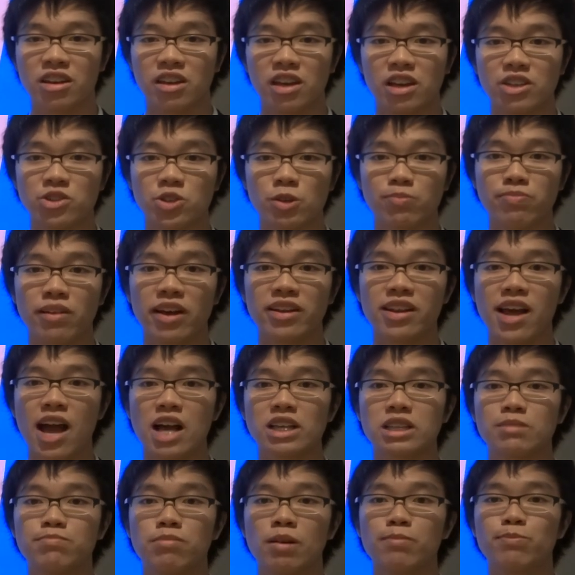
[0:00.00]
In Japan
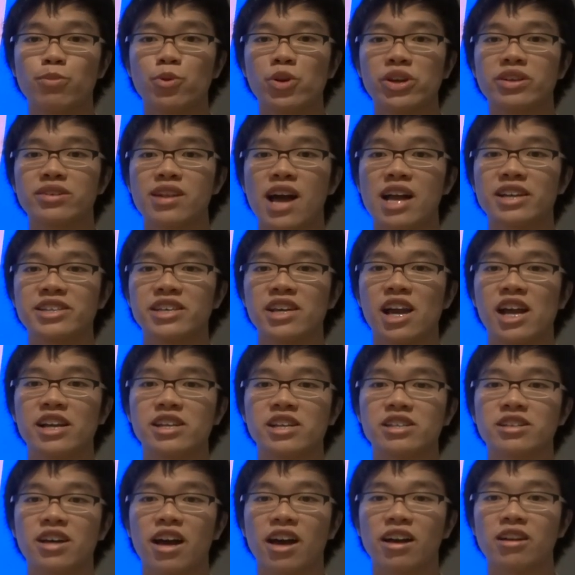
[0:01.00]
asset bubble in
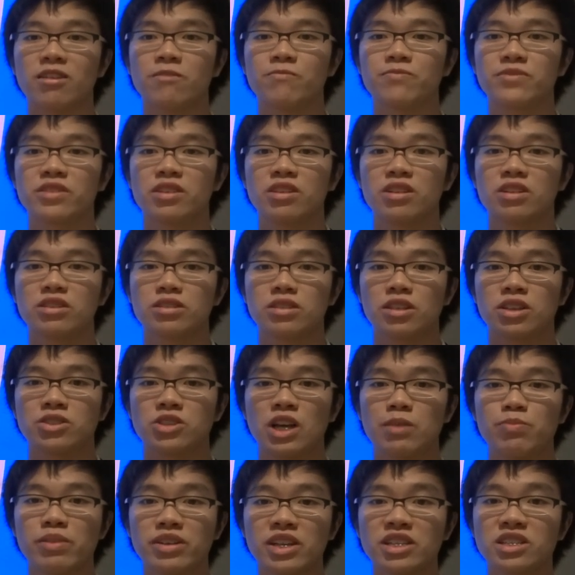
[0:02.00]
1989, the
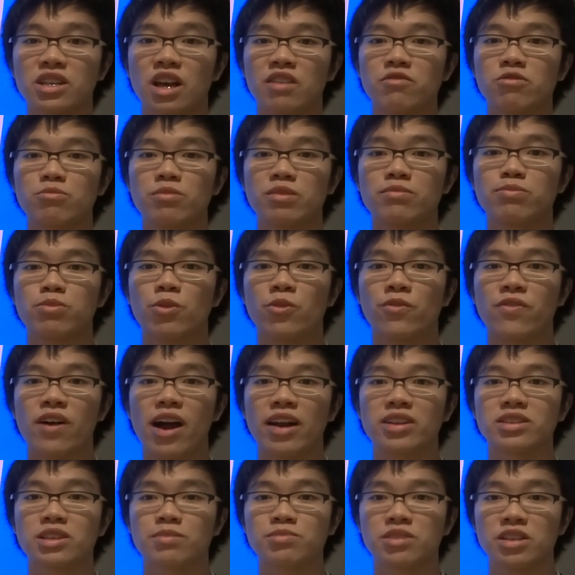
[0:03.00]
Japanese government
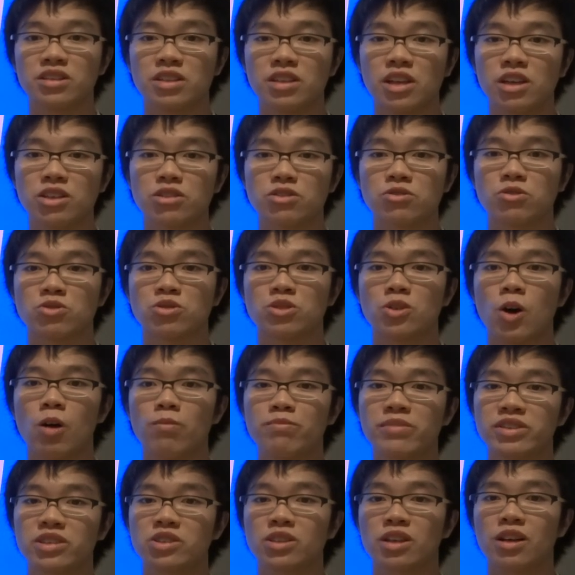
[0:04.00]
provided subsidies to
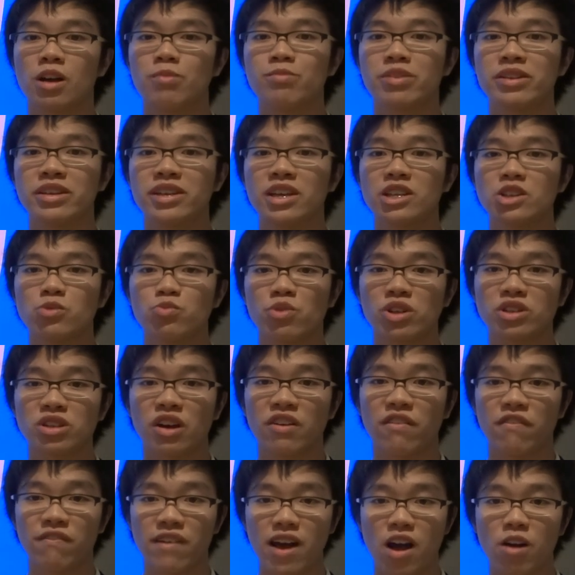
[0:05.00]
zombie companies which
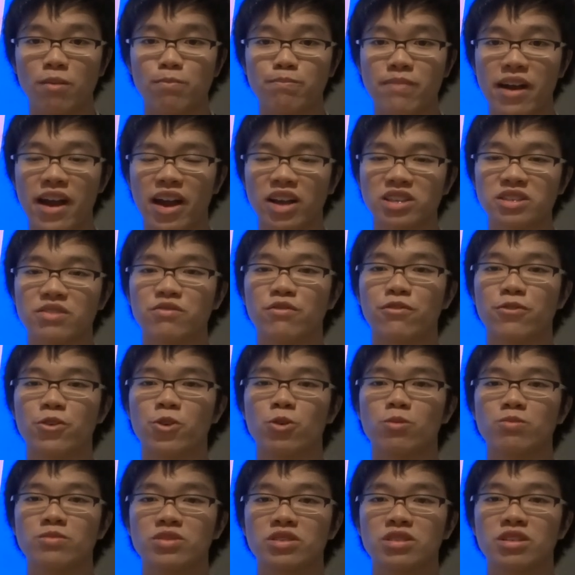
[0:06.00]
are failed banks and
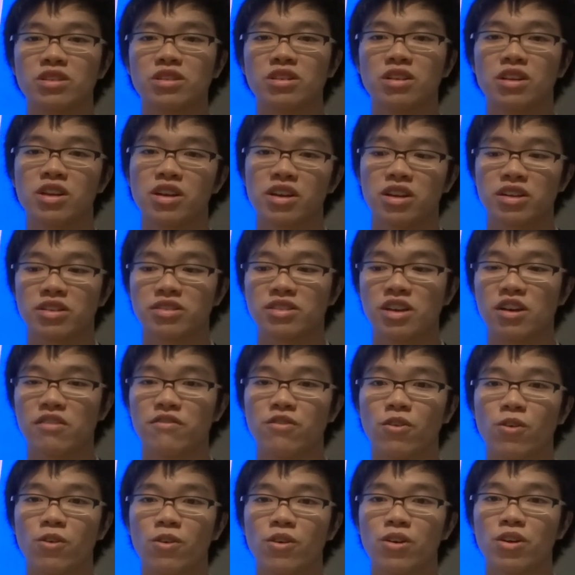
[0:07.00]
firms.
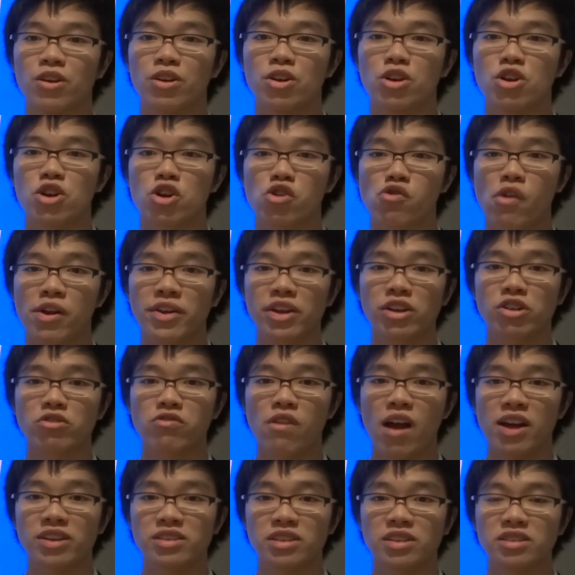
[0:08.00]
Therefore, credit
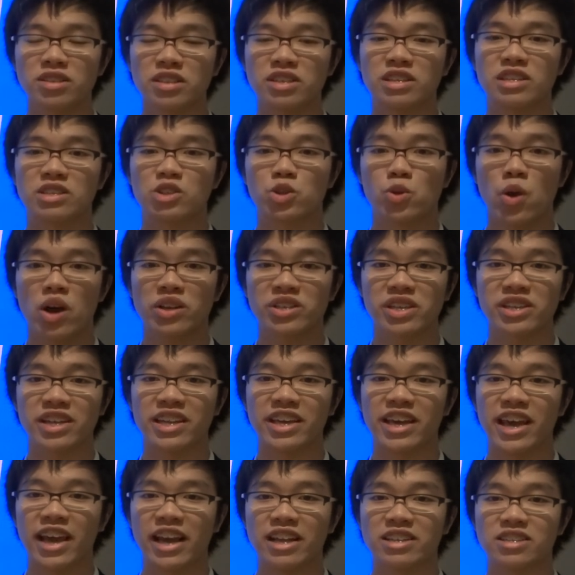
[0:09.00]
crisis in
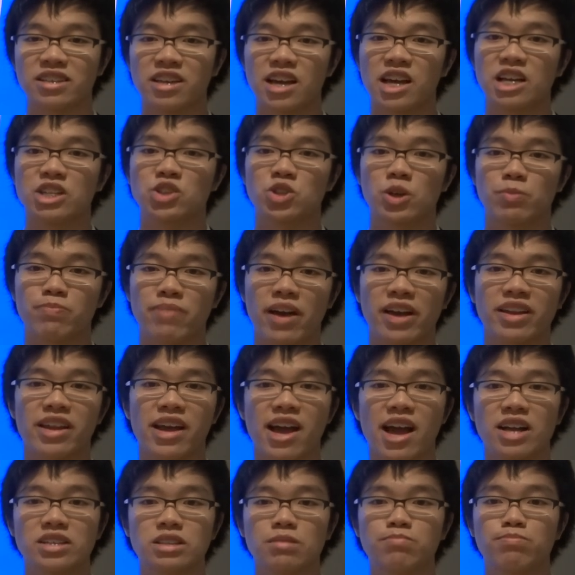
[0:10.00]
2008 and Japan
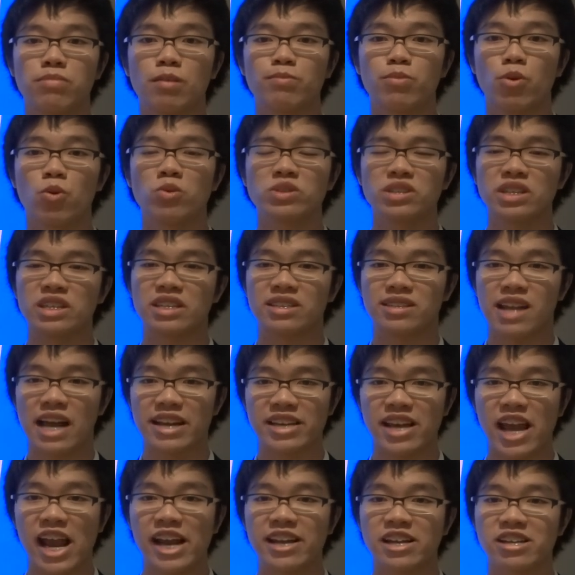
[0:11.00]
asset bubbles in
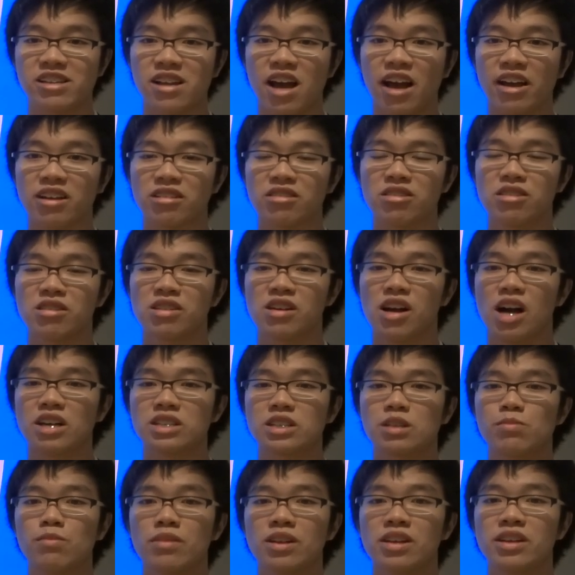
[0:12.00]
1989 are
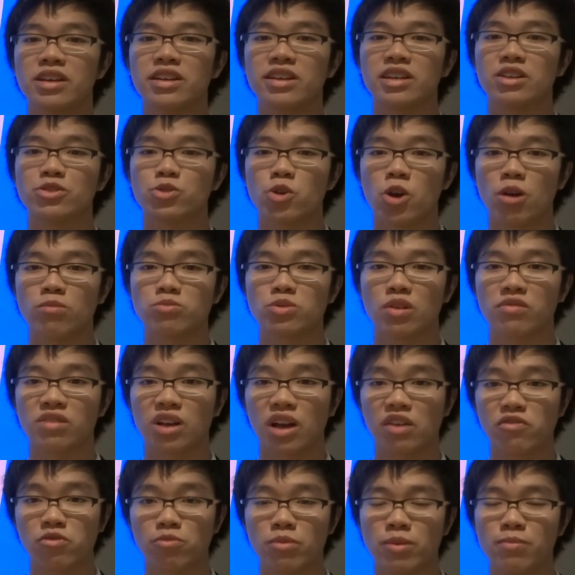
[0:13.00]
similar in terms of
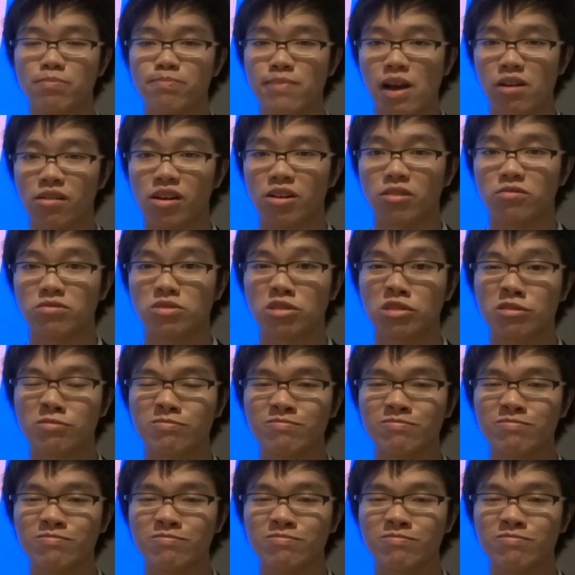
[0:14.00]
government bailout.